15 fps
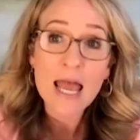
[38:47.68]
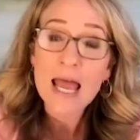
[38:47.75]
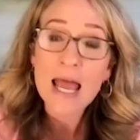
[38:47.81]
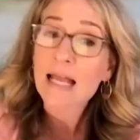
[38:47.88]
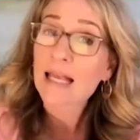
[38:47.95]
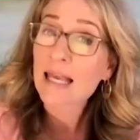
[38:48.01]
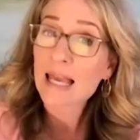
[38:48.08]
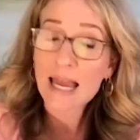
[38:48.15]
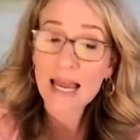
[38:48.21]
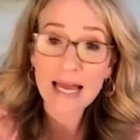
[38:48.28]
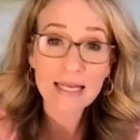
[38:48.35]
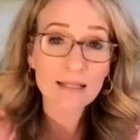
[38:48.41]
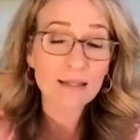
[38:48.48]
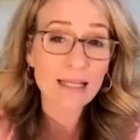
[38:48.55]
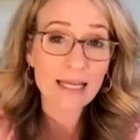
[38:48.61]

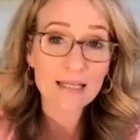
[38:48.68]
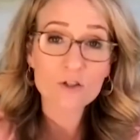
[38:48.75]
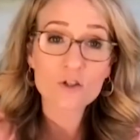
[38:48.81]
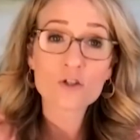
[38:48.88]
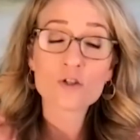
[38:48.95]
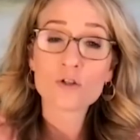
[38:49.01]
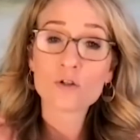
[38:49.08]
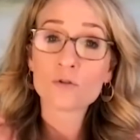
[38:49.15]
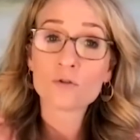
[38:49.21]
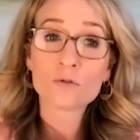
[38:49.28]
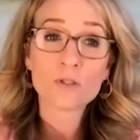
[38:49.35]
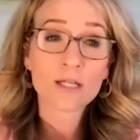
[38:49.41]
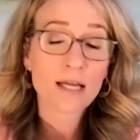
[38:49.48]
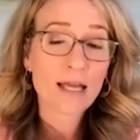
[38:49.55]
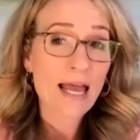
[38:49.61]
can lead
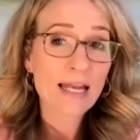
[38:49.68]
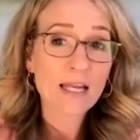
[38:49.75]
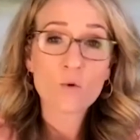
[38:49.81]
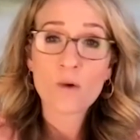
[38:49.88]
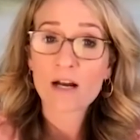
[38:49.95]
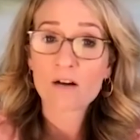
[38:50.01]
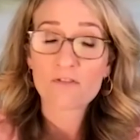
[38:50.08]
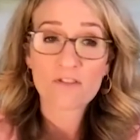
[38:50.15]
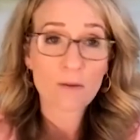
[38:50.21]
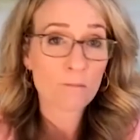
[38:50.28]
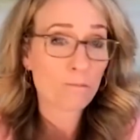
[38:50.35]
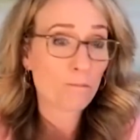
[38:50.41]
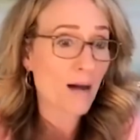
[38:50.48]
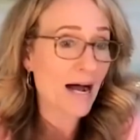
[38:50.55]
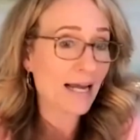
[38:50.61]
to anywhere
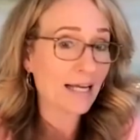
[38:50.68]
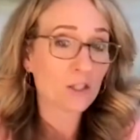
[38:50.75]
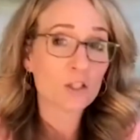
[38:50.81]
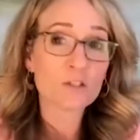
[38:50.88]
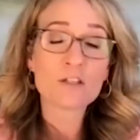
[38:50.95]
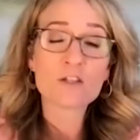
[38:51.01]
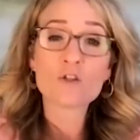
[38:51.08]
from mild